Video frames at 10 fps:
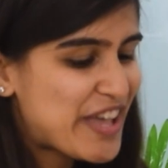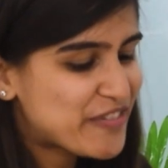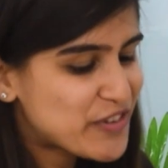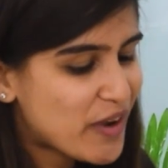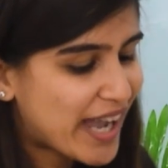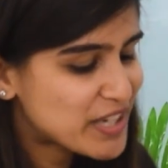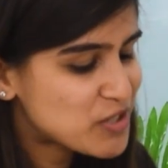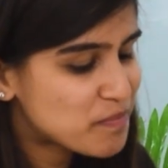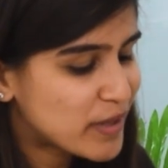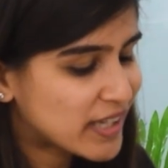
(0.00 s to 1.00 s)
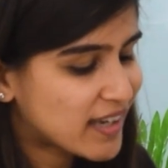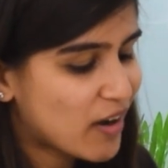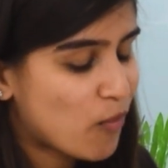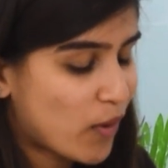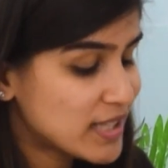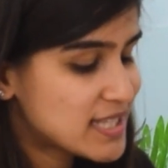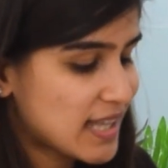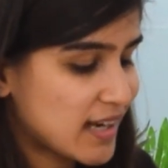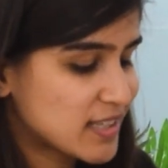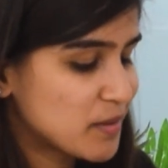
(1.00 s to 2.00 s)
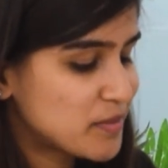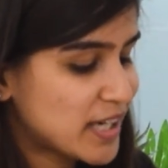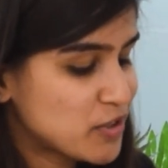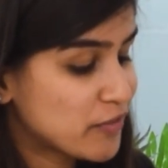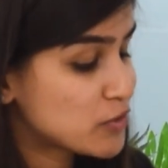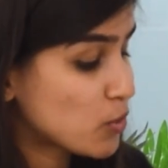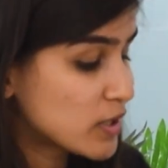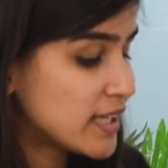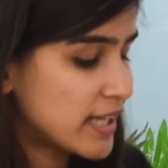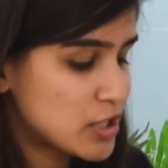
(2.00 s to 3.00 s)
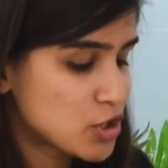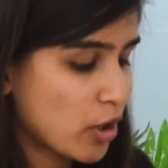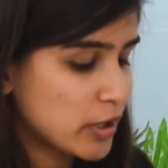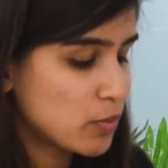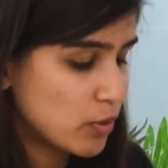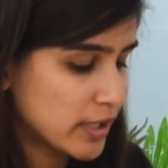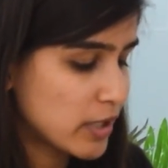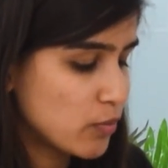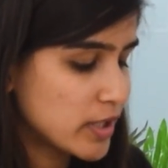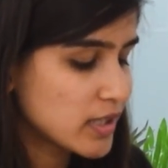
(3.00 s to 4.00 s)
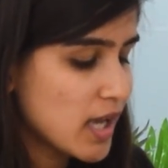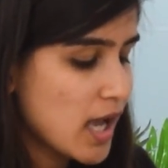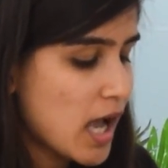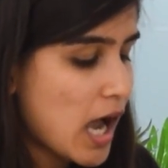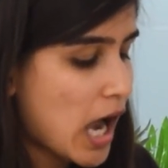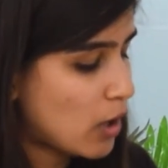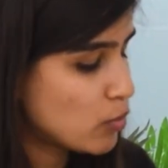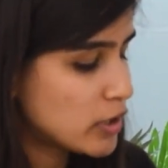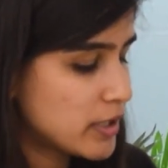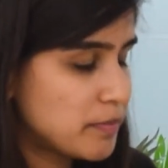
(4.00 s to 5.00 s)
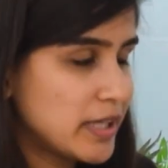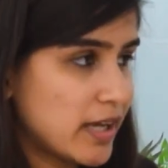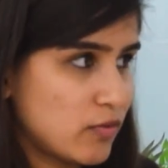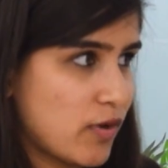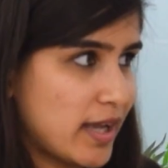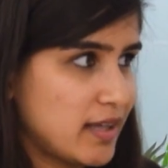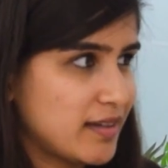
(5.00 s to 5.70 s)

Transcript: If you had to pick one startup that you have totally enjoyed working with, how would it be and why?